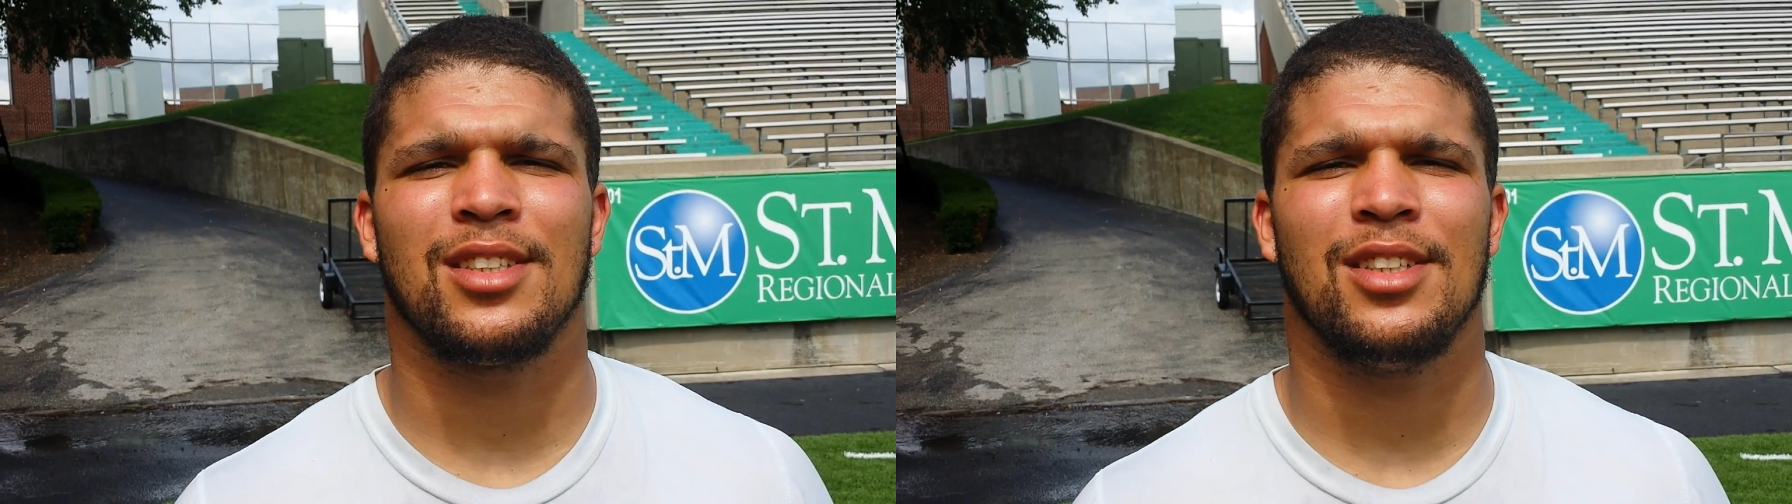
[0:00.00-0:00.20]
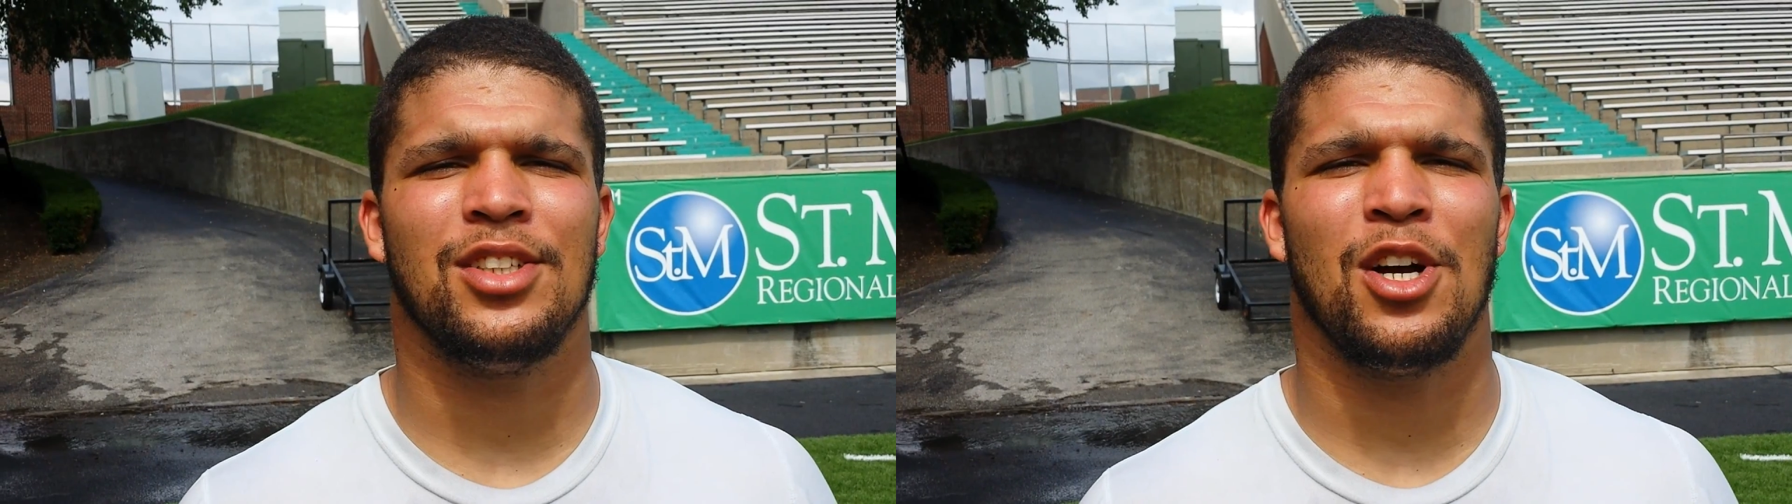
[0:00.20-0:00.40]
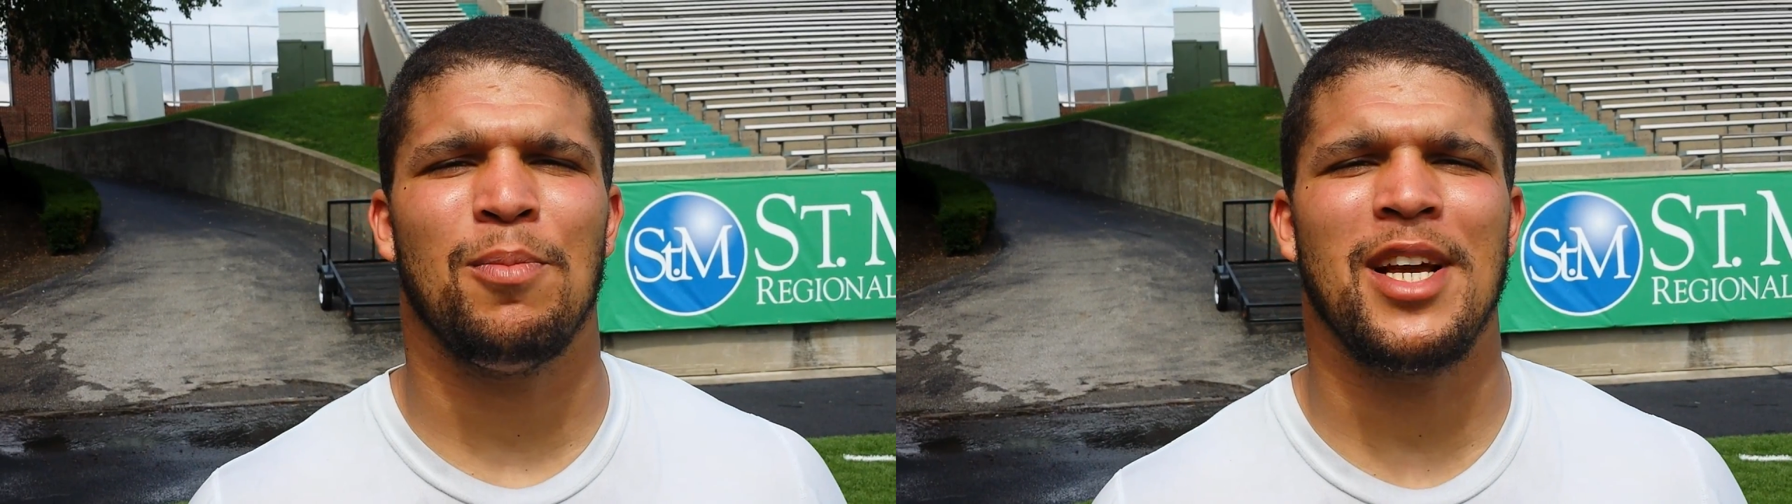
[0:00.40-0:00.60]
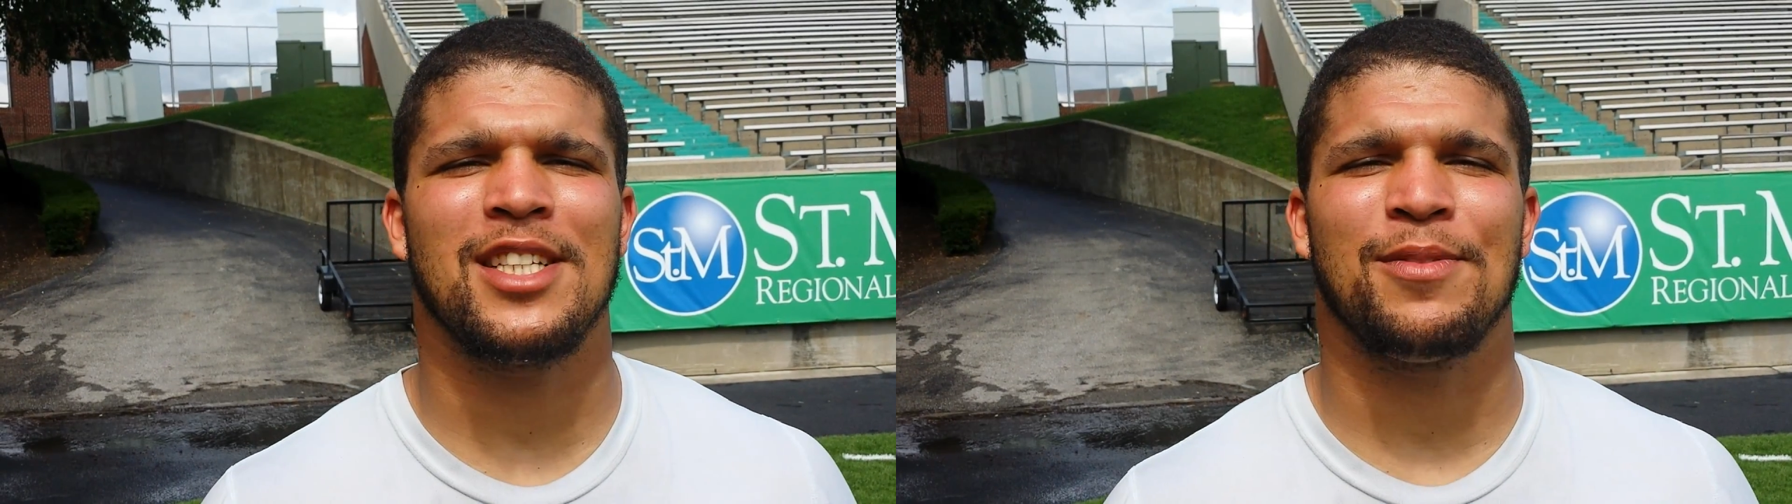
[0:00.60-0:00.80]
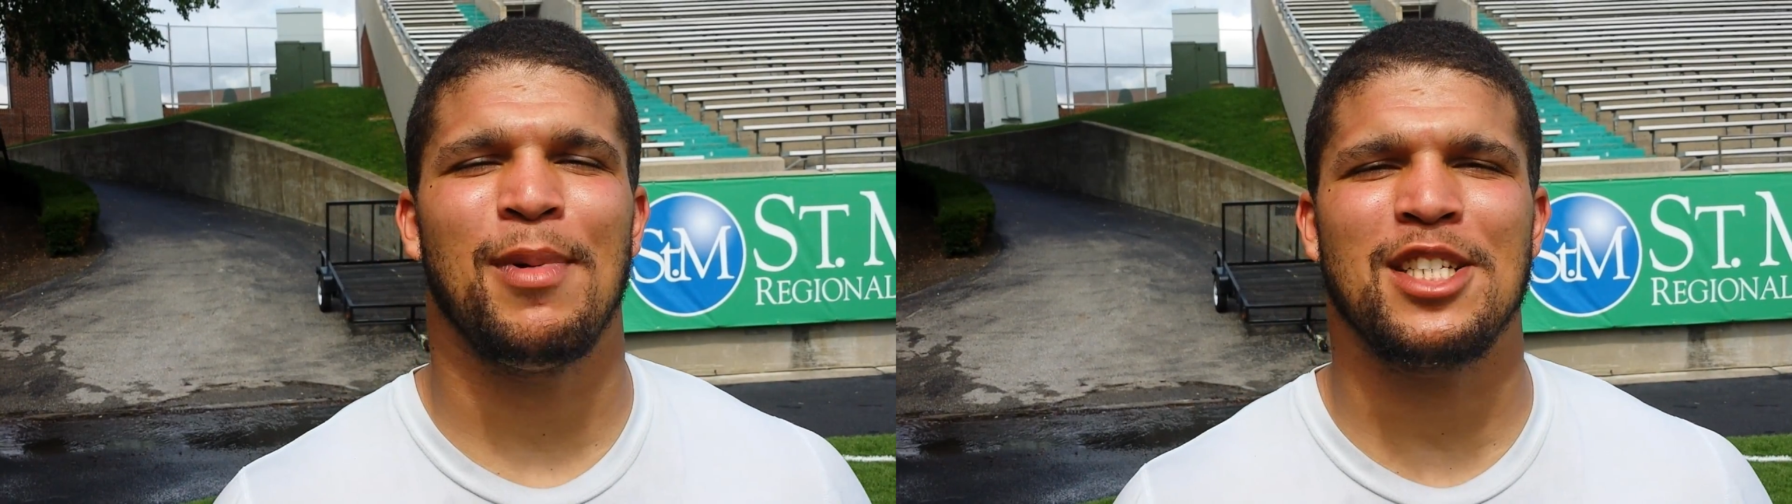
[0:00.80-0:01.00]
you know,
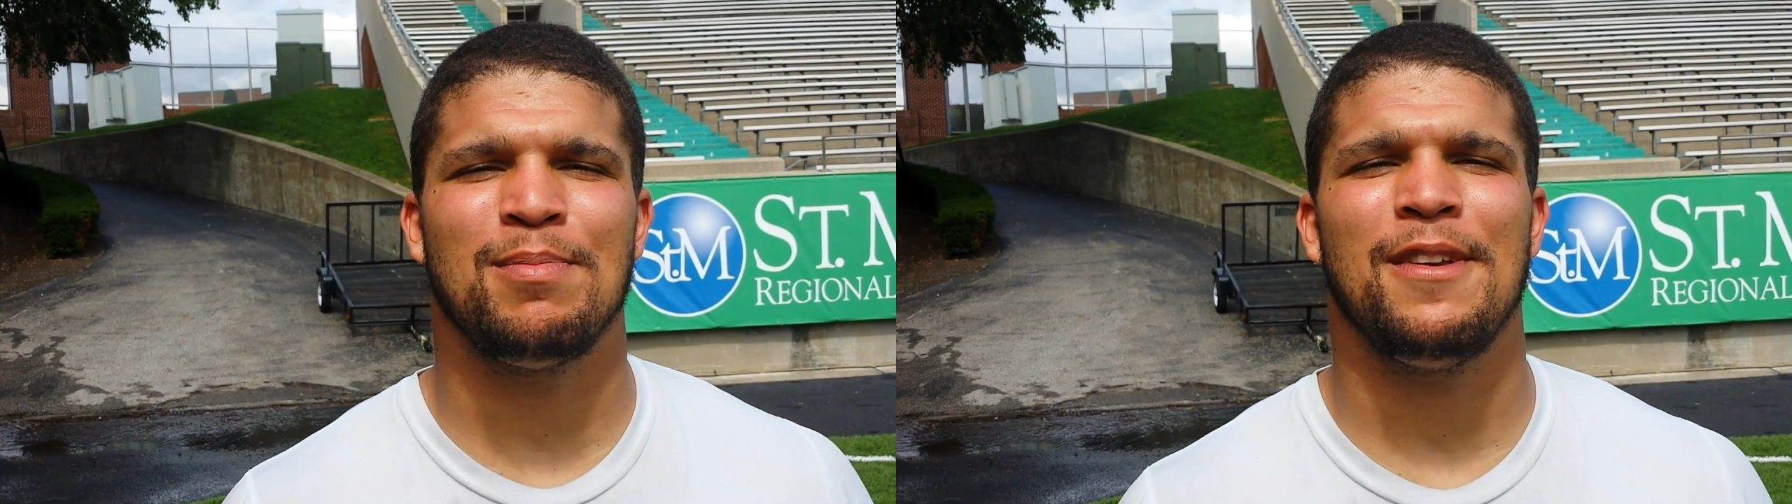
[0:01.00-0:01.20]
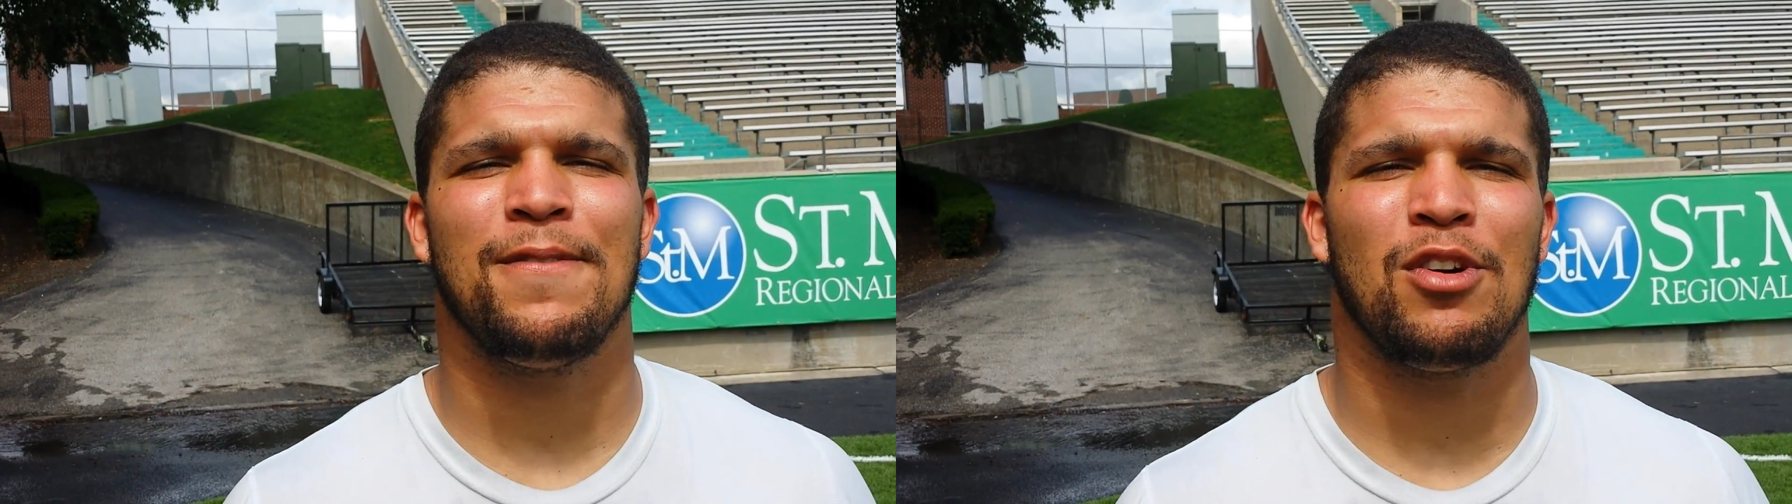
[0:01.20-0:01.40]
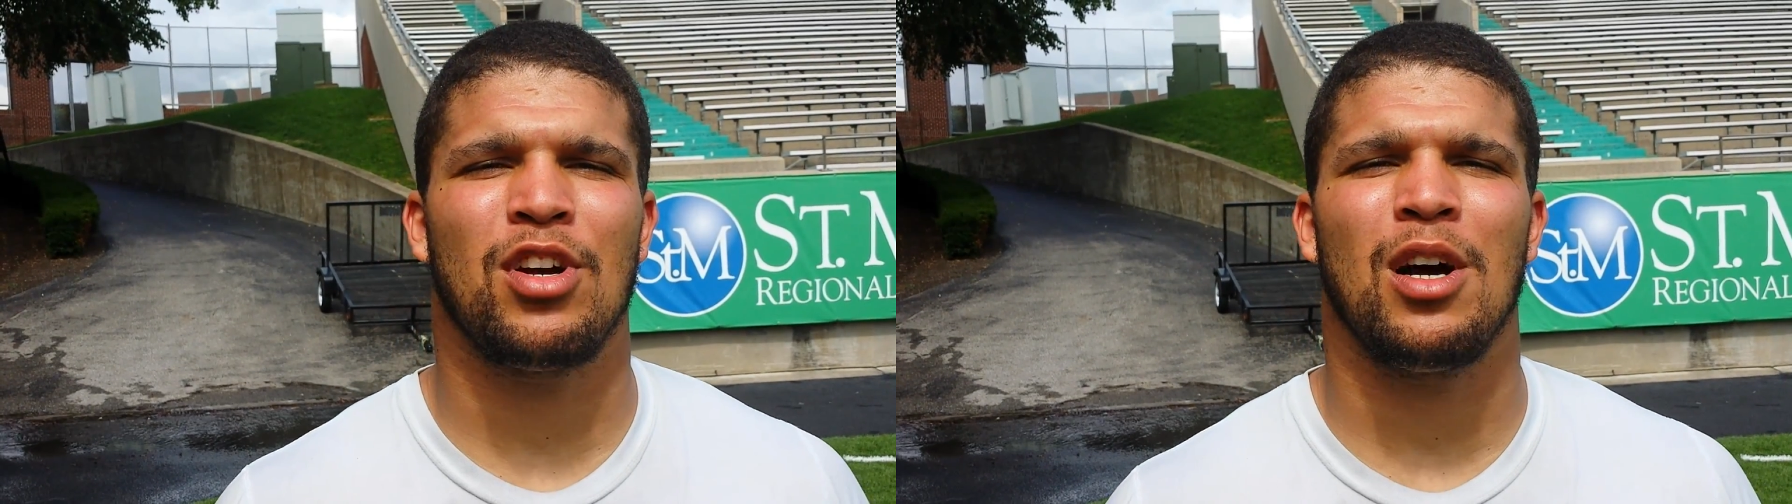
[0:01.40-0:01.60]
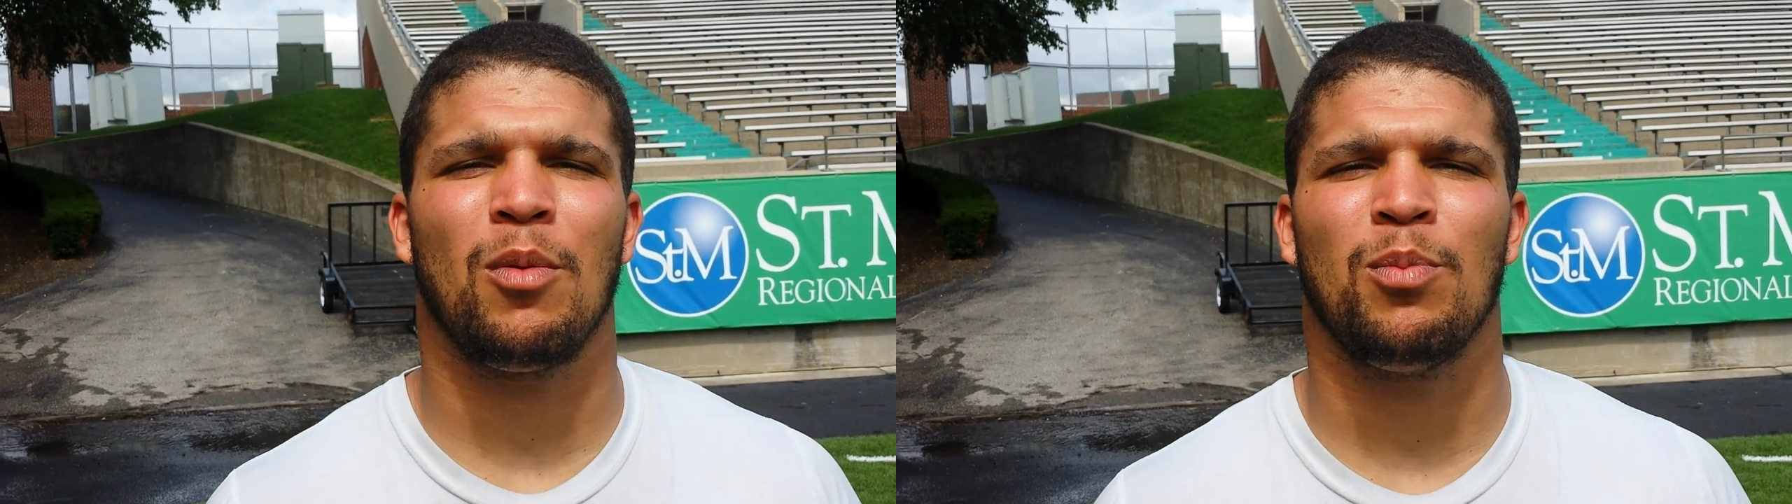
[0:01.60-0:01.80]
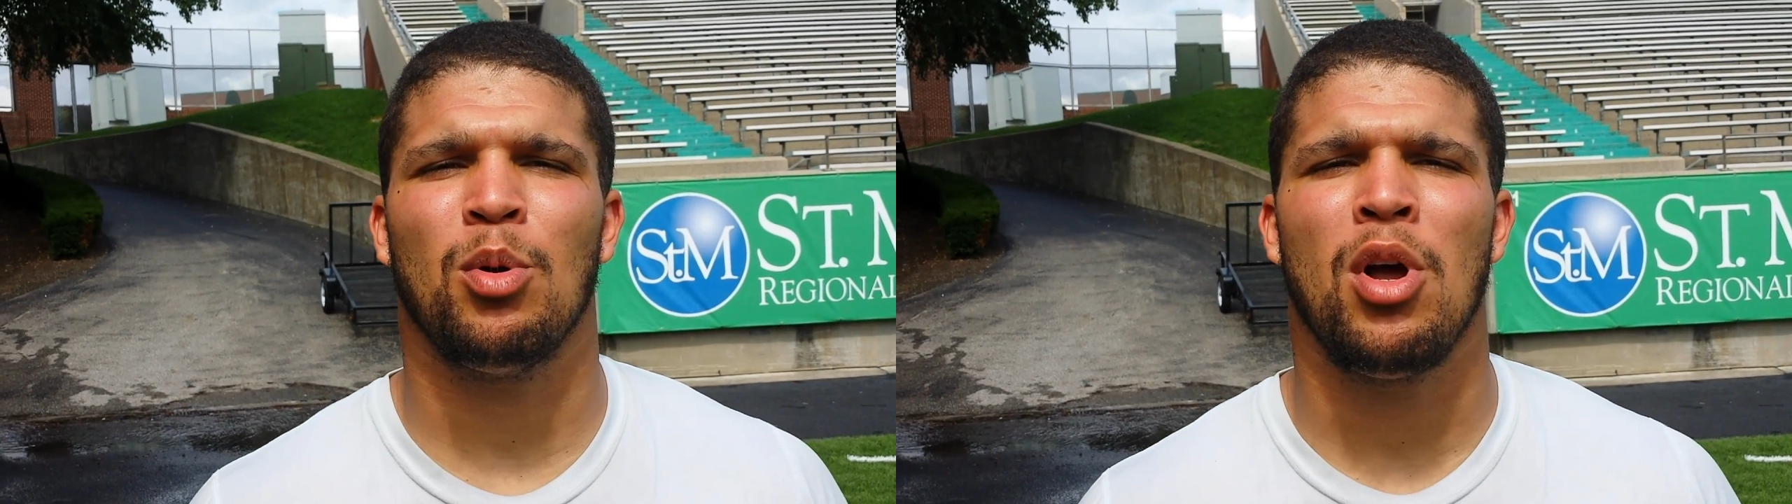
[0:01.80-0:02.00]
makes me feel
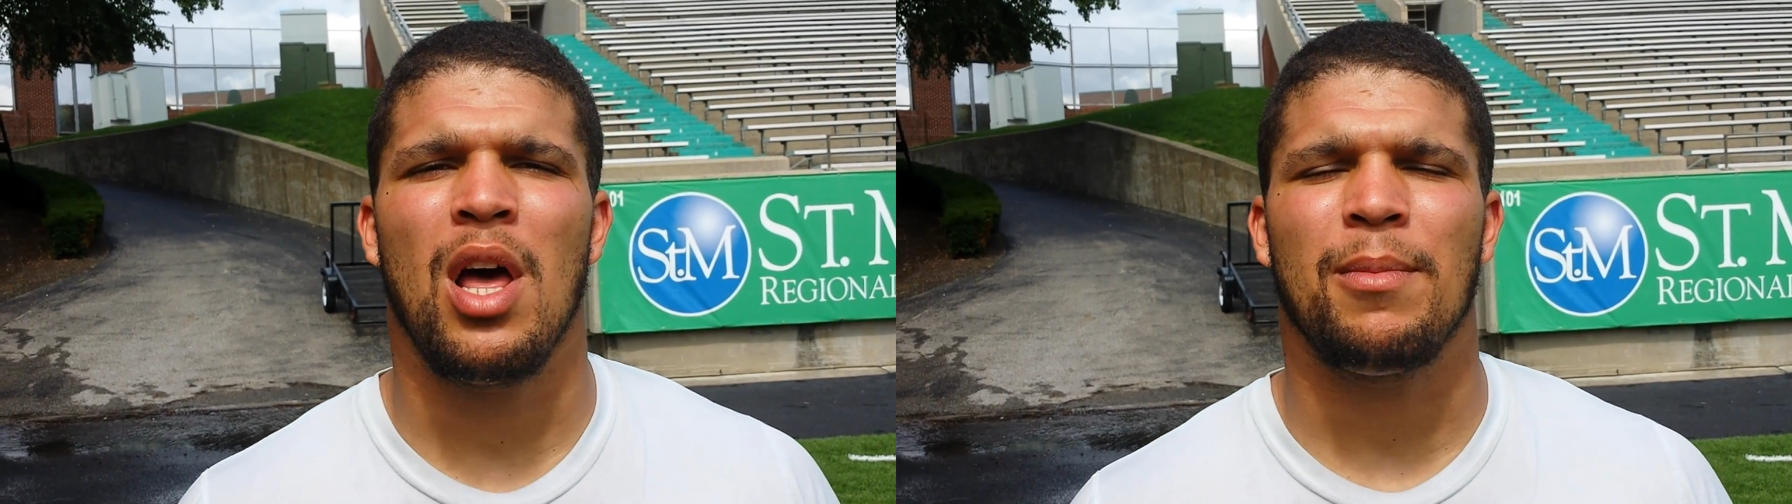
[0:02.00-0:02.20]
comfortable,